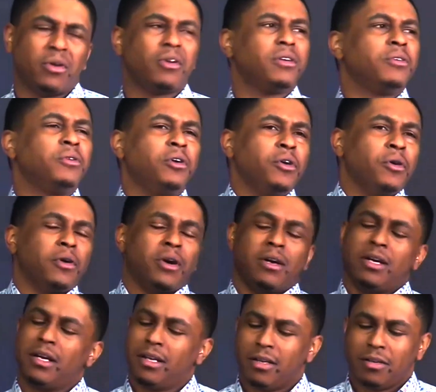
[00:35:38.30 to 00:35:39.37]
Woo.
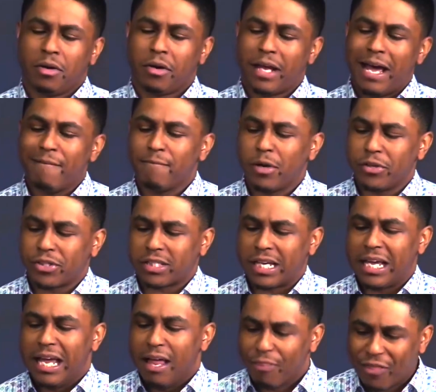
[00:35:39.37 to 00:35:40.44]
Lord have mercy.
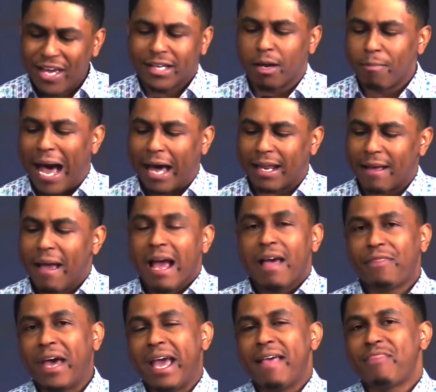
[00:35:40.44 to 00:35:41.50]
Think about it.
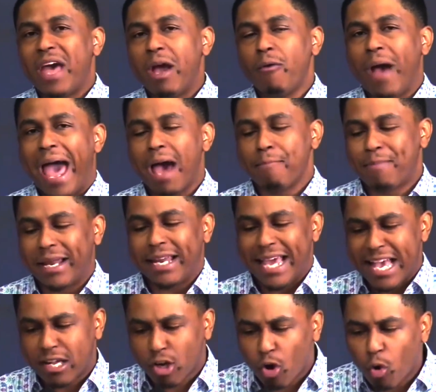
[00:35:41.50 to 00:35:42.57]
They, they had been
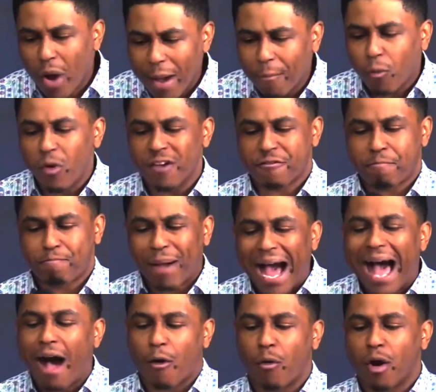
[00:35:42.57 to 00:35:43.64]
equipped with
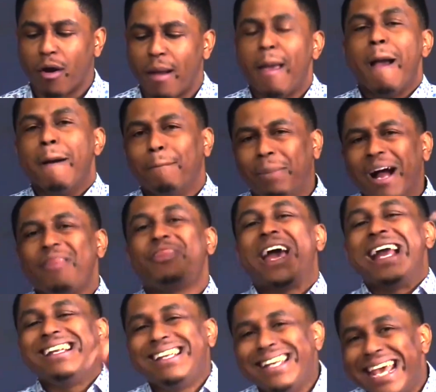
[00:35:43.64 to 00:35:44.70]
power, but
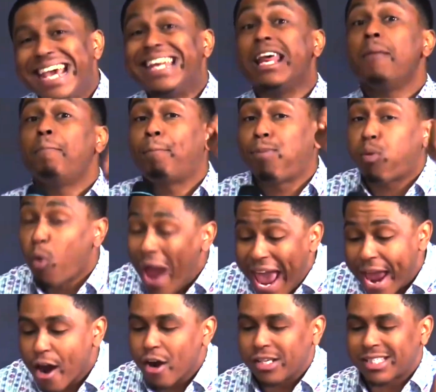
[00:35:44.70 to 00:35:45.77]
they needed
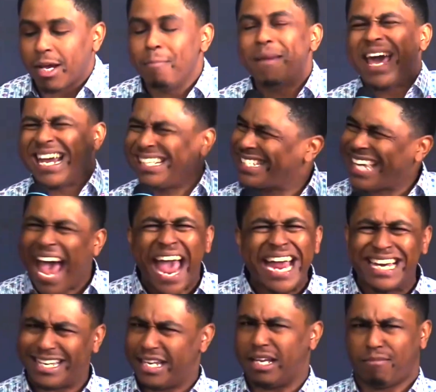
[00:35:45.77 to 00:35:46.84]
prayer to
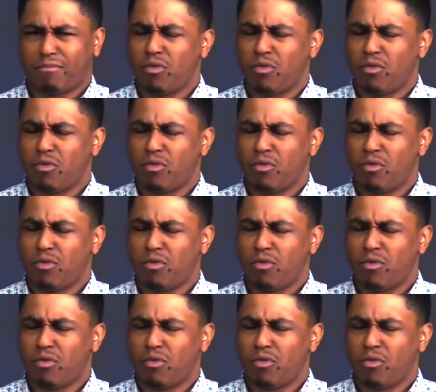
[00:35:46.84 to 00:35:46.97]
maintain it.